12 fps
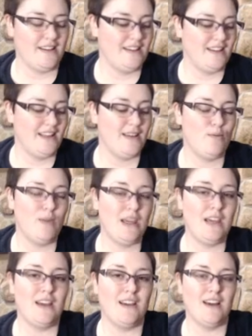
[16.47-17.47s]
It
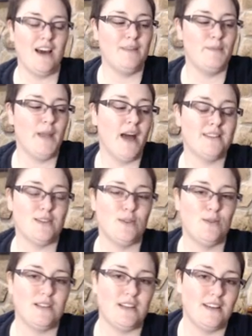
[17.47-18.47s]
me. I'm not
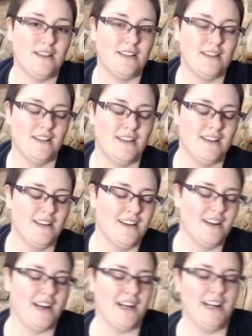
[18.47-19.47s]
Susie.
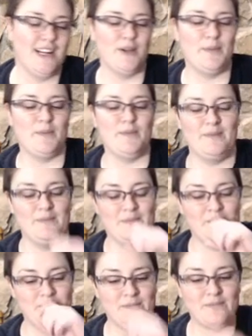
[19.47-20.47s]
Our
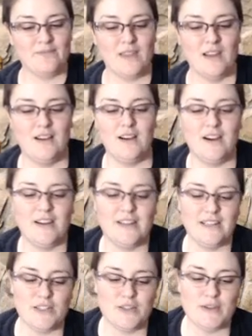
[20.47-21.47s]

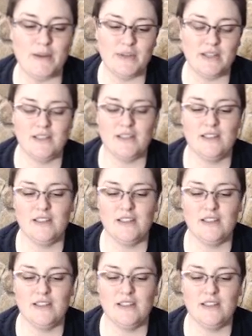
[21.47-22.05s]
intrepid